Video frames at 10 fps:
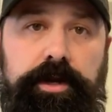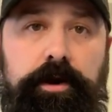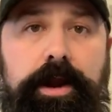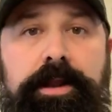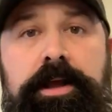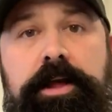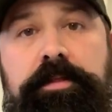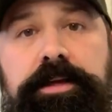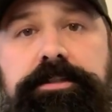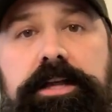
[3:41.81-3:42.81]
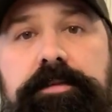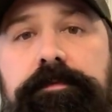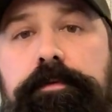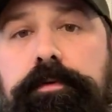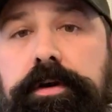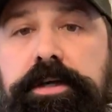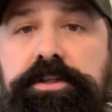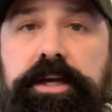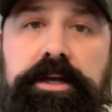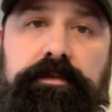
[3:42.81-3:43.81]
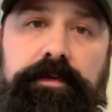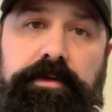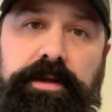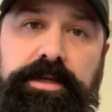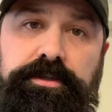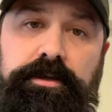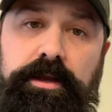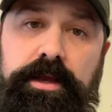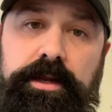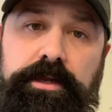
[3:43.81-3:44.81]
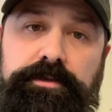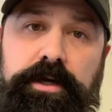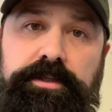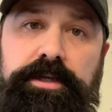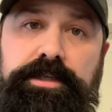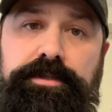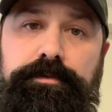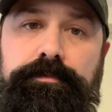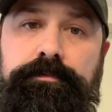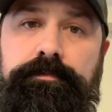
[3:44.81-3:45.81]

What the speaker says: All right, thanks a lot for checking out Foundation, and I'll talk to you guys soon.